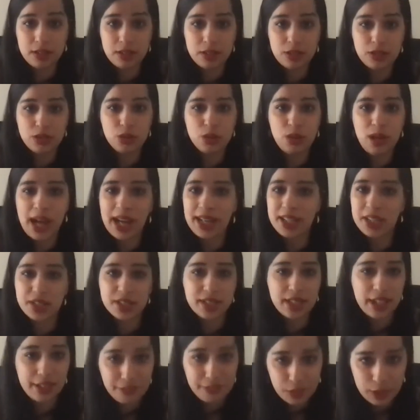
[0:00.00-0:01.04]
So I
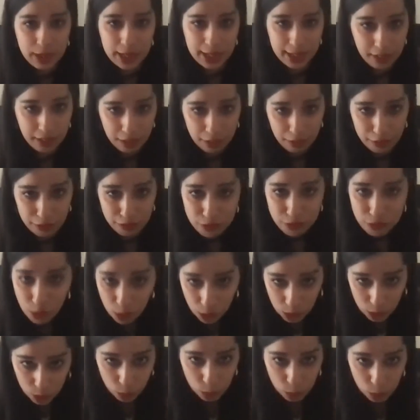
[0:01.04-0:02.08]
just have to
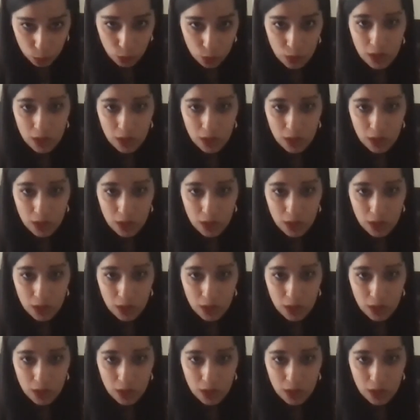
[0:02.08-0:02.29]
follow.